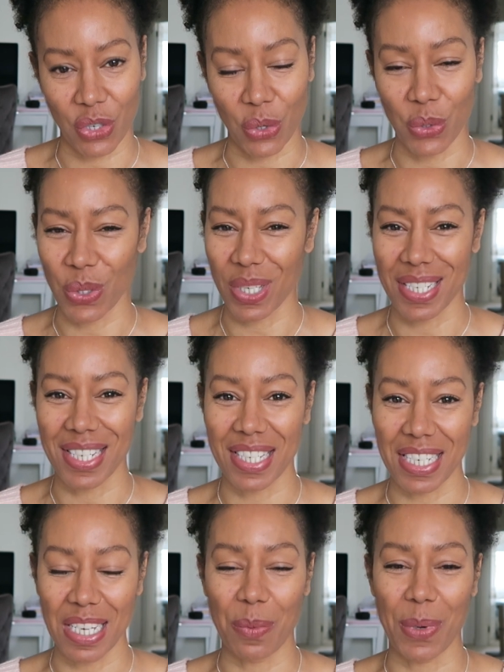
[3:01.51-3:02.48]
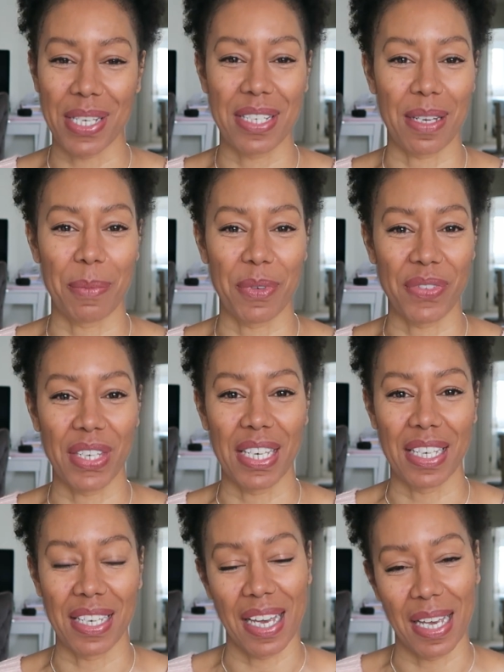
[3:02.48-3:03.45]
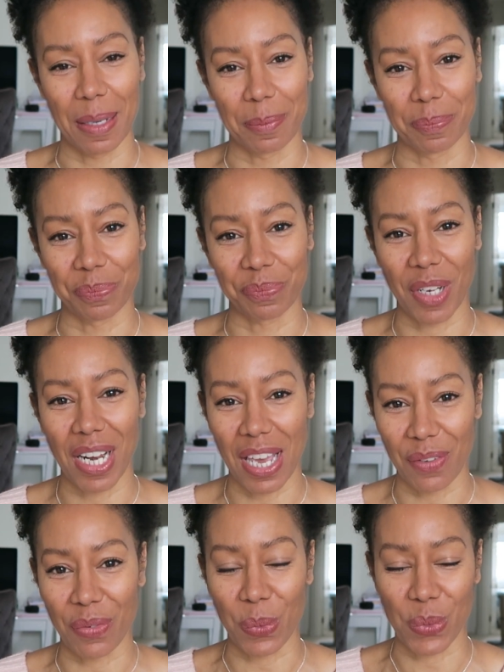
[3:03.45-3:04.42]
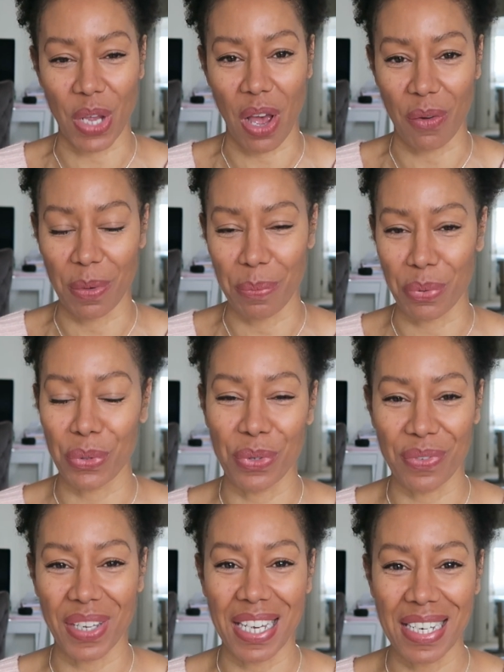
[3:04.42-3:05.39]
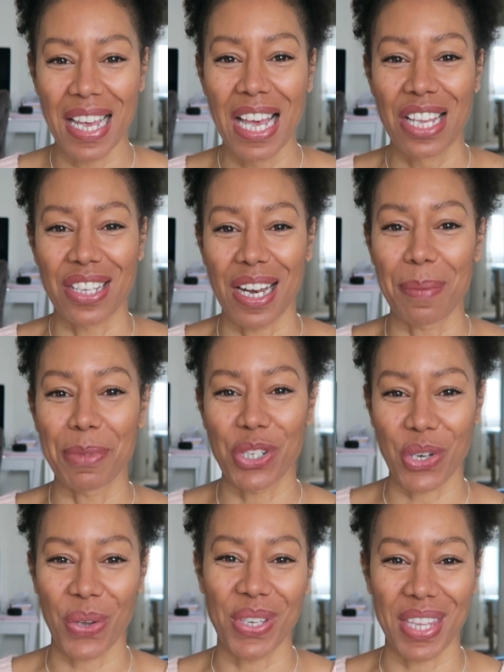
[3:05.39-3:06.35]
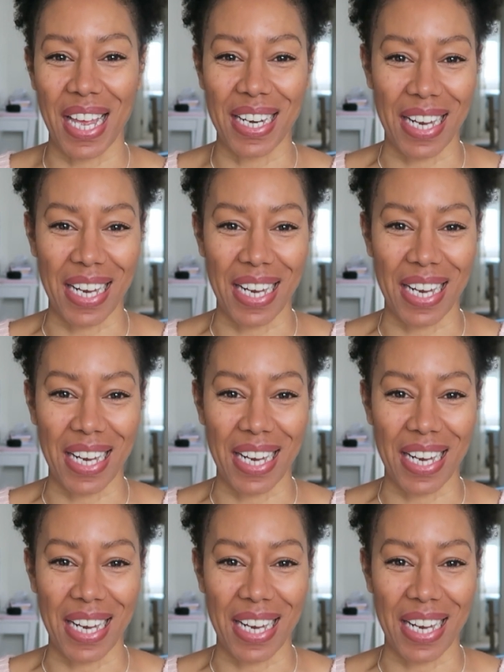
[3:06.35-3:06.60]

so you can see where some of the levels are improving. So let me show you that